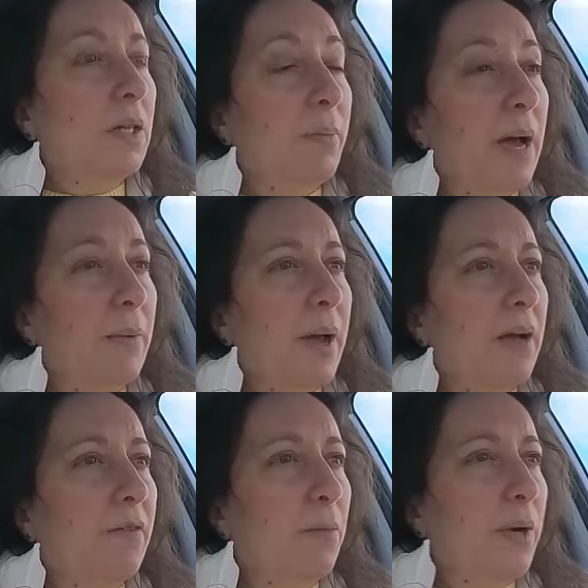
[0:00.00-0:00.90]
the
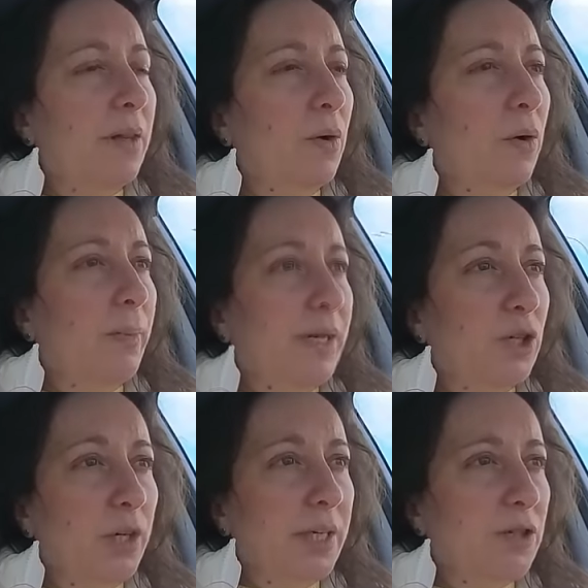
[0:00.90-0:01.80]
backpack with all my
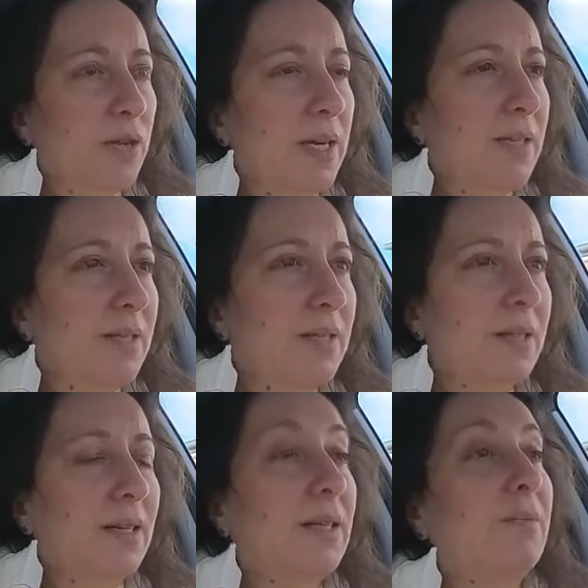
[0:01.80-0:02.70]

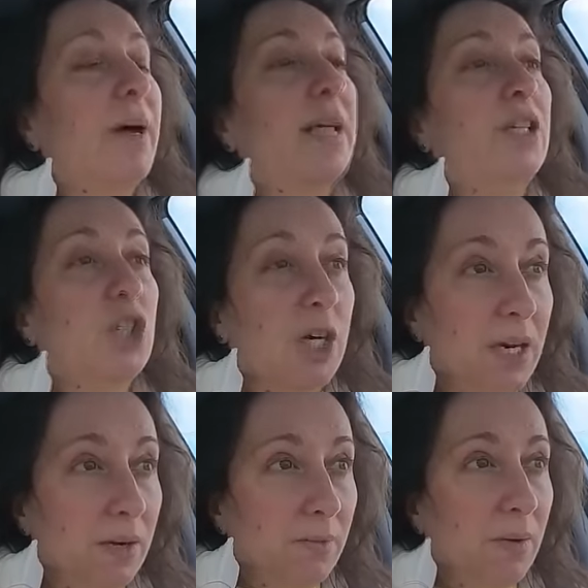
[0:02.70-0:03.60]
toiletries, my
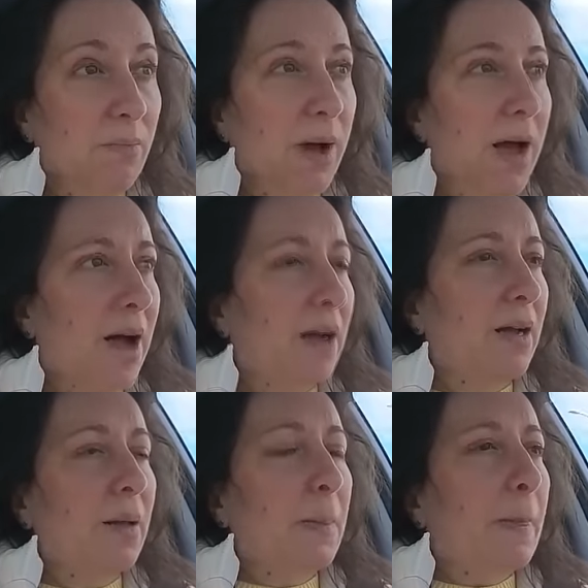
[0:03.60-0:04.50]
gym bag,
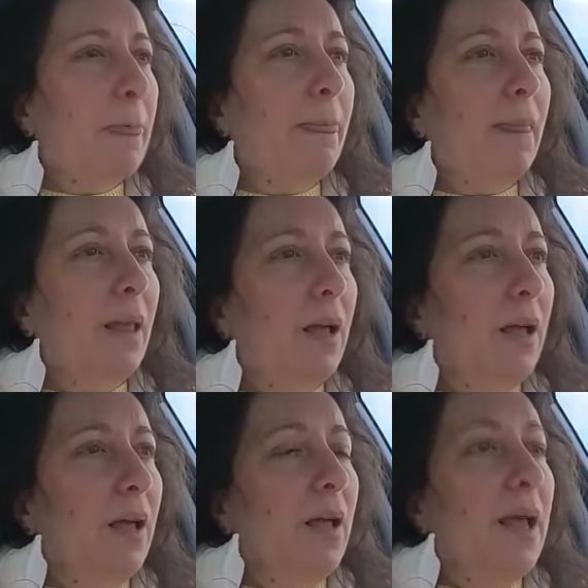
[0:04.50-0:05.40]

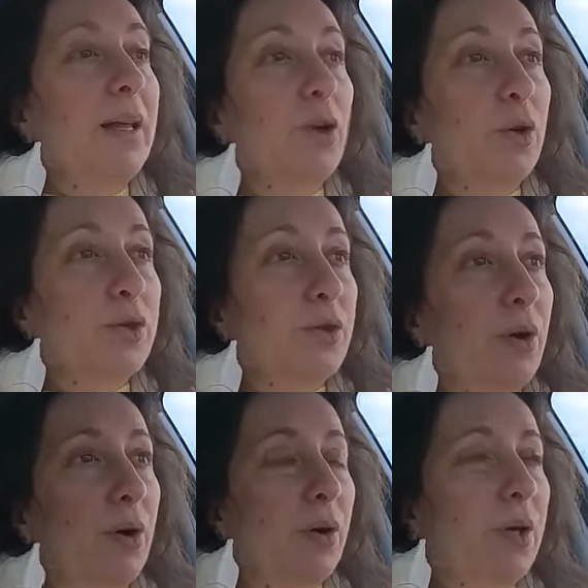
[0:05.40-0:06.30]
and
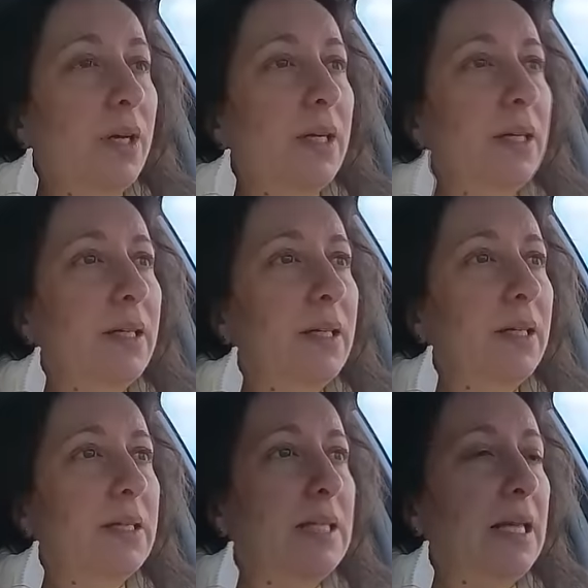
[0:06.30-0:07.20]
also
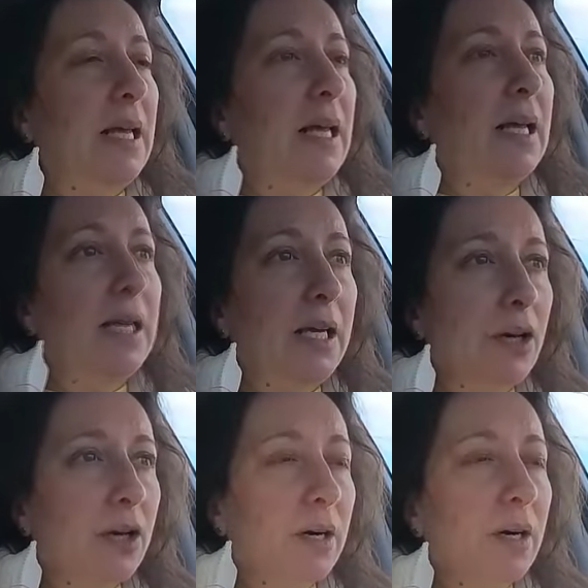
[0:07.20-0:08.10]
the
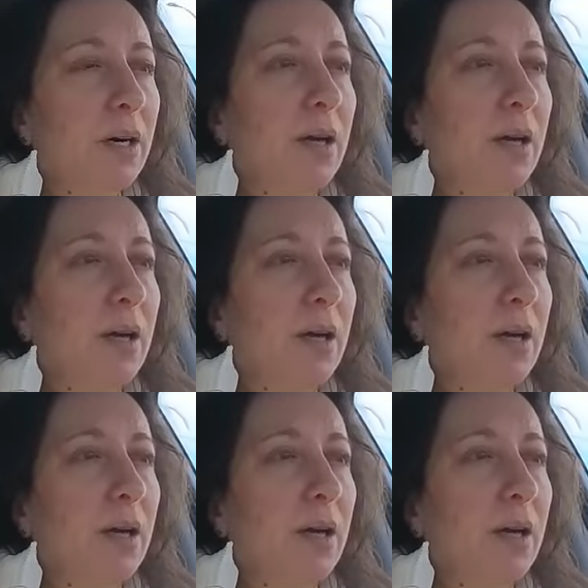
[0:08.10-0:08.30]
heater